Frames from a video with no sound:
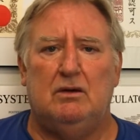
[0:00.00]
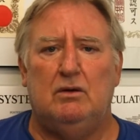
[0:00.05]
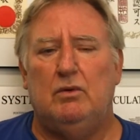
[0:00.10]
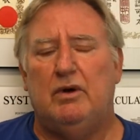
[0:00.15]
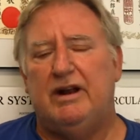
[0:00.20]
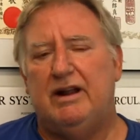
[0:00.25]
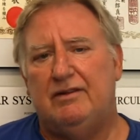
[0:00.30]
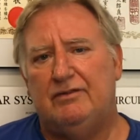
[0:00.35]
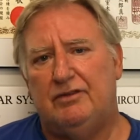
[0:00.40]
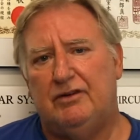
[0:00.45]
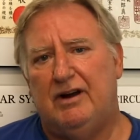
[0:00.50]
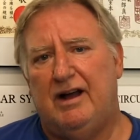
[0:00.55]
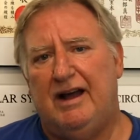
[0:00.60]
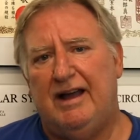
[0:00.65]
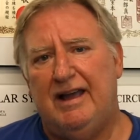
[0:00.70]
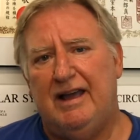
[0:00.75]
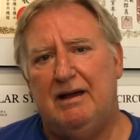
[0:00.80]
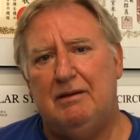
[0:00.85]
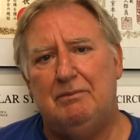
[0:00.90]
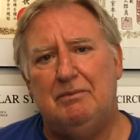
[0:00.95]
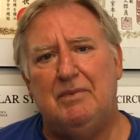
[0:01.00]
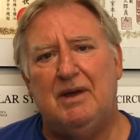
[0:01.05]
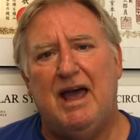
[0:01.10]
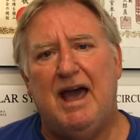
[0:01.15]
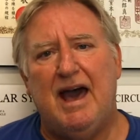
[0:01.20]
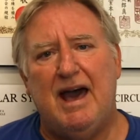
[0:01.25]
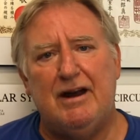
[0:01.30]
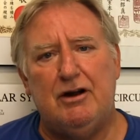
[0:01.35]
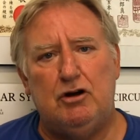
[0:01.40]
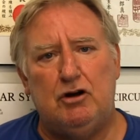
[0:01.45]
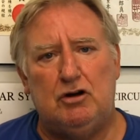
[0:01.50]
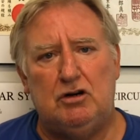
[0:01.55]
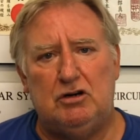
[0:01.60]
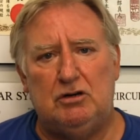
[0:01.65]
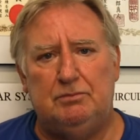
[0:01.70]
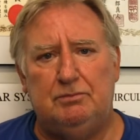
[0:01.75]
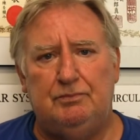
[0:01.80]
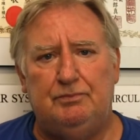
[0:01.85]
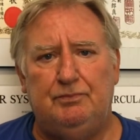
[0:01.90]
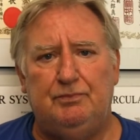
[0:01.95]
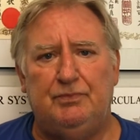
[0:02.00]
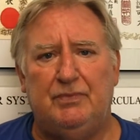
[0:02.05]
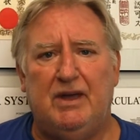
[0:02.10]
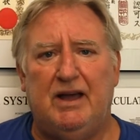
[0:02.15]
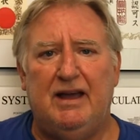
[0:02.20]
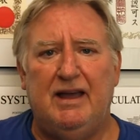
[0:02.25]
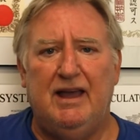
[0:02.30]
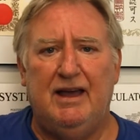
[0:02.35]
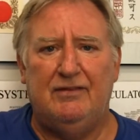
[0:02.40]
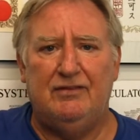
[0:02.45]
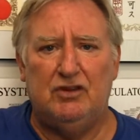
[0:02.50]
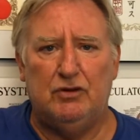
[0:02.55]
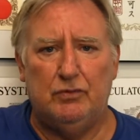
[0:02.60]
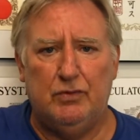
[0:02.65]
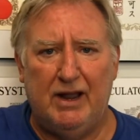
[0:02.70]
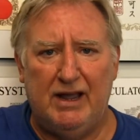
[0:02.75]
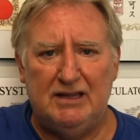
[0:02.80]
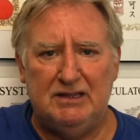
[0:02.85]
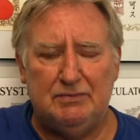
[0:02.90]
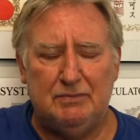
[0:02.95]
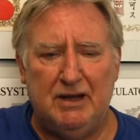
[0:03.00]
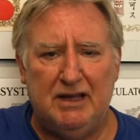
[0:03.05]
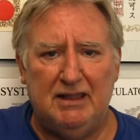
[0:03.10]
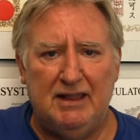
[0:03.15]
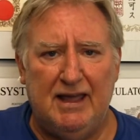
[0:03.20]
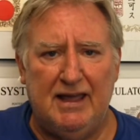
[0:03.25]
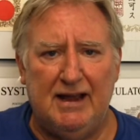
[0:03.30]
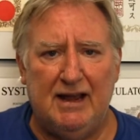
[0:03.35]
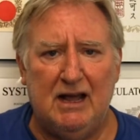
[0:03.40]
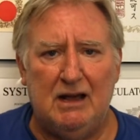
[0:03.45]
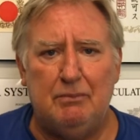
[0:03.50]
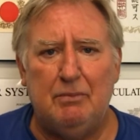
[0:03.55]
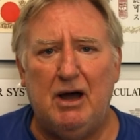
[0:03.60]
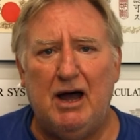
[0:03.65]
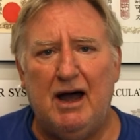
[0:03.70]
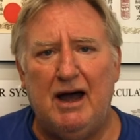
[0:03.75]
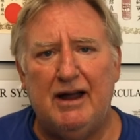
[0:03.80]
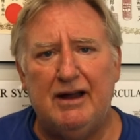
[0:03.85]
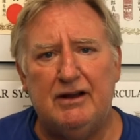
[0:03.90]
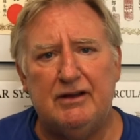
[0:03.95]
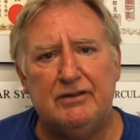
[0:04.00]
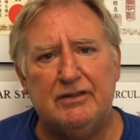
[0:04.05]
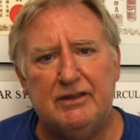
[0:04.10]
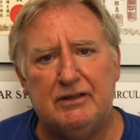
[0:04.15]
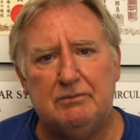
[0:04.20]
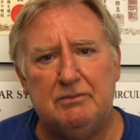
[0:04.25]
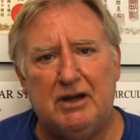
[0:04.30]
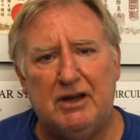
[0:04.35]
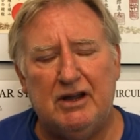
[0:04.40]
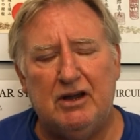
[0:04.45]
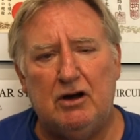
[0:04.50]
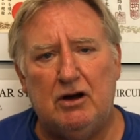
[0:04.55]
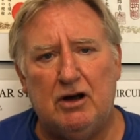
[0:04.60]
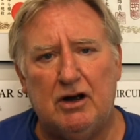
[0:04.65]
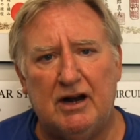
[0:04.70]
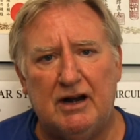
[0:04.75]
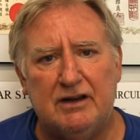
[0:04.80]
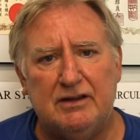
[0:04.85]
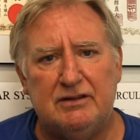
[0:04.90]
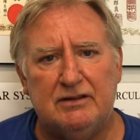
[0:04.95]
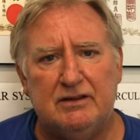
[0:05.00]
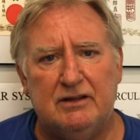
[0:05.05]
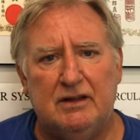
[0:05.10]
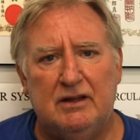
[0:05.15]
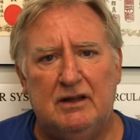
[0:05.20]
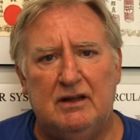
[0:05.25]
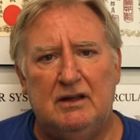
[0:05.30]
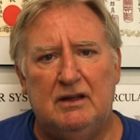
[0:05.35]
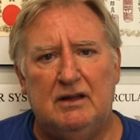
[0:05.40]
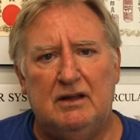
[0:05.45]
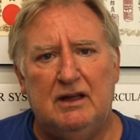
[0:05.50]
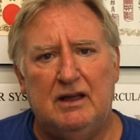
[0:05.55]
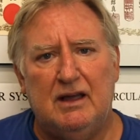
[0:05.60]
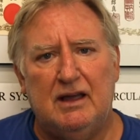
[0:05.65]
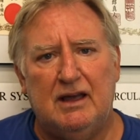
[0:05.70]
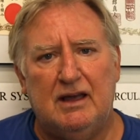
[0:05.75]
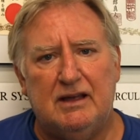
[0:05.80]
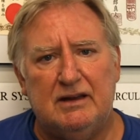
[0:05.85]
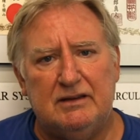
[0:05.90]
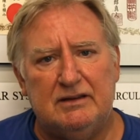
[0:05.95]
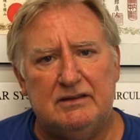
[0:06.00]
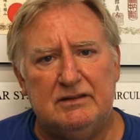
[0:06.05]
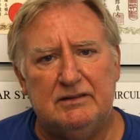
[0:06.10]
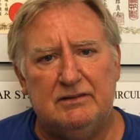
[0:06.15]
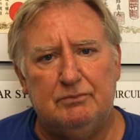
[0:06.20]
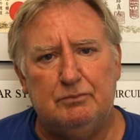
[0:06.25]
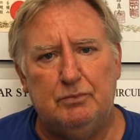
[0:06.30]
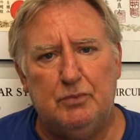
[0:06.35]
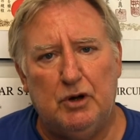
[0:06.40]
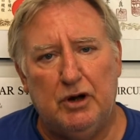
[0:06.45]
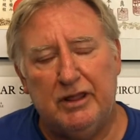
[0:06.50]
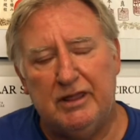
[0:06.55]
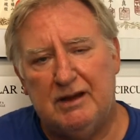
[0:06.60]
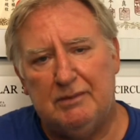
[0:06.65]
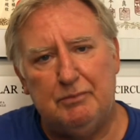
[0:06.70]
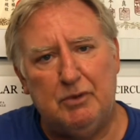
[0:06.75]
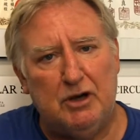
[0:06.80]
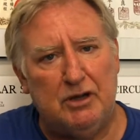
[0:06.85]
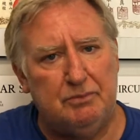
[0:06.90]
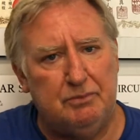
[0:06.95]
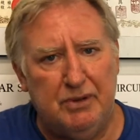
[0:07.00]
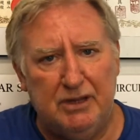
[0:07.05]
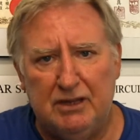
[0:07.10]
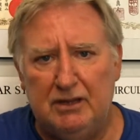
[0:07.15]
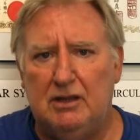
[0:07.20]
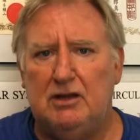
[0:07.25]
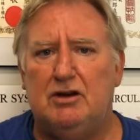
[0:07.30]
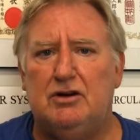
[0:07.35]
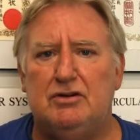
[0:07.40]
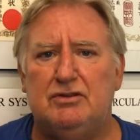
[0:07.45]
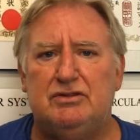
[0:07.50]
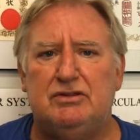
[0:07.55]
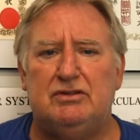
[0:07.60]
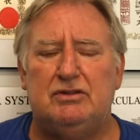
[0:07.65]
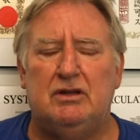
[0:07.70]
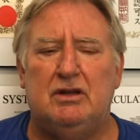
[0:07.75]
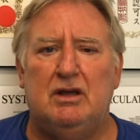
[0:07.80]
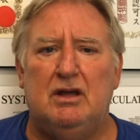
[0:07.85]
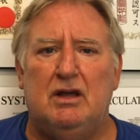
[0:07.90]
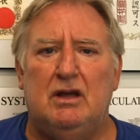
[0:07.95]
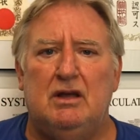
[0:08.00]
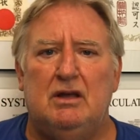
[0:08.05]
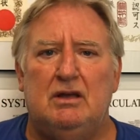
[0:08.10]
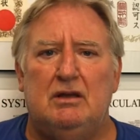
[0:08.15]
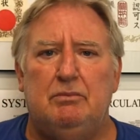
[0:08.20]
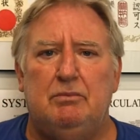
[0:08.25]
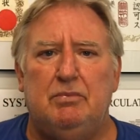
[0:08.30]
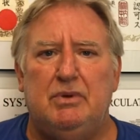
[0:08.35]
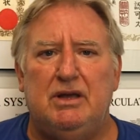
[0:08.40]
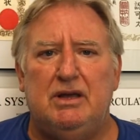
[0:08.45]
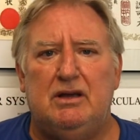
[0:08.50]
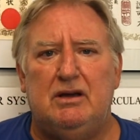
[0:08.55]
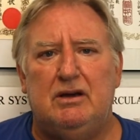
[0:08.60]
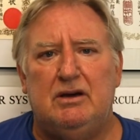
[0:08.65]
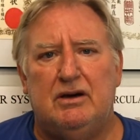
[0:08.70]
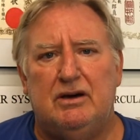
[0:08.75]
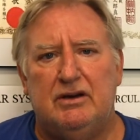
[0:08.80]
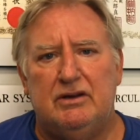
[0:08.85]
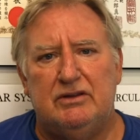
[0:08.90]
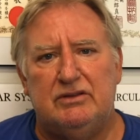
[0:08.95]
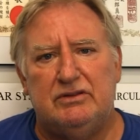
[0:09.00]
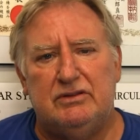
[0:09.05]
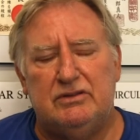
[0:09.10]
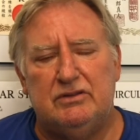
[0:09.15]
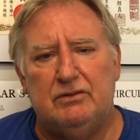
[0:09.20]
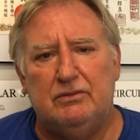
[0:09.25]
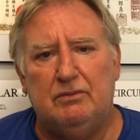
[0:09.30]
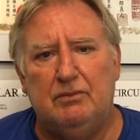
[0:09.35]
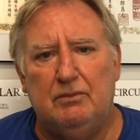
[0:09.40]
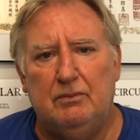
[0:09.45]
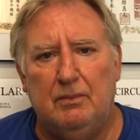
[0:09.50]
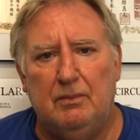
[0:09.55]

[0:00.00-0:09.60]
Whenever I am at home, I have to raise my leg up higher than my heart and put it up on pillows because